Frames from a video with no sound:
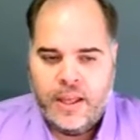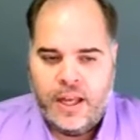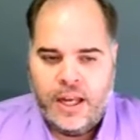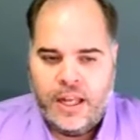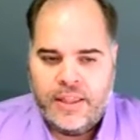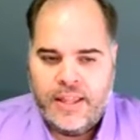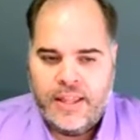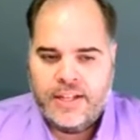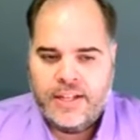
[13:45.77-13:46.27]

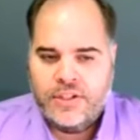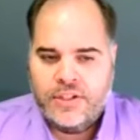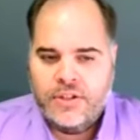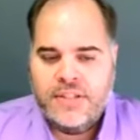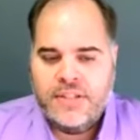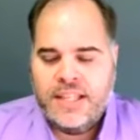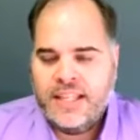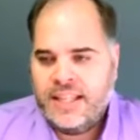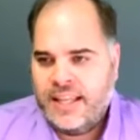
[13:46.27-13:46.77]
and that is
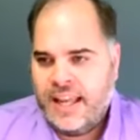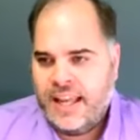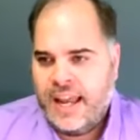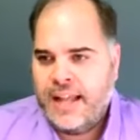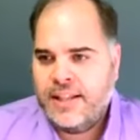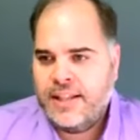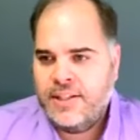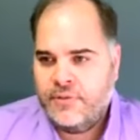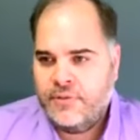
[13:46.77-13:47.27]
using
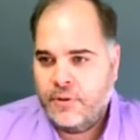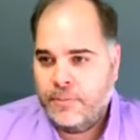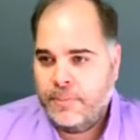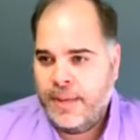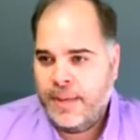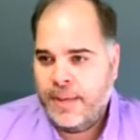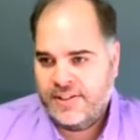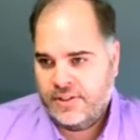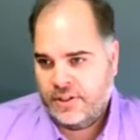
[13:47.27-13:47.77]
cats for
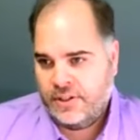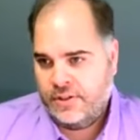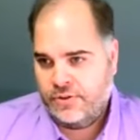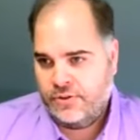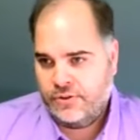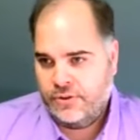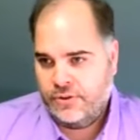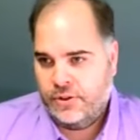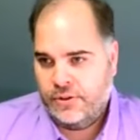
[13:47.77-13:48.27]
pest
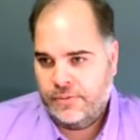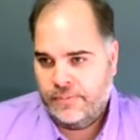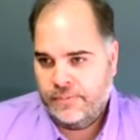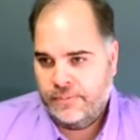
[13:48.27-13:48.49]
control.